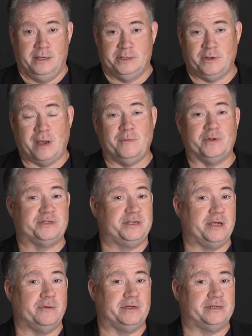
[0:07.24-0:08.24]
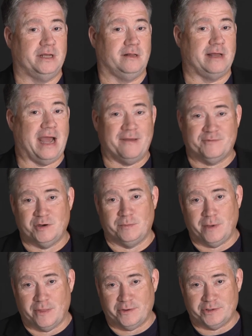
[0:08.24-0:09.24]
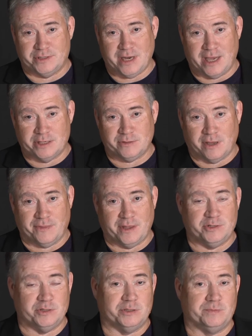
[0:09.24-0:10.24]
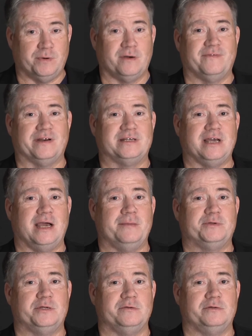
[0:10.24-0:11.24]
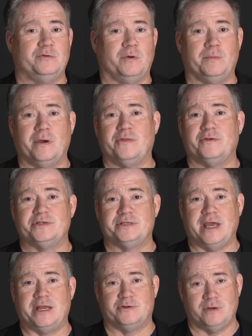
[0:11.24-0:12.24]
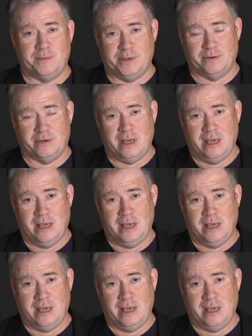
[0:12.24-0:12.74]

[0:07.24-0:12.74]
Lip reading: So I won't see you until after Mother's Day, so I thought this is a perfect time to do a Mother's Day tribute,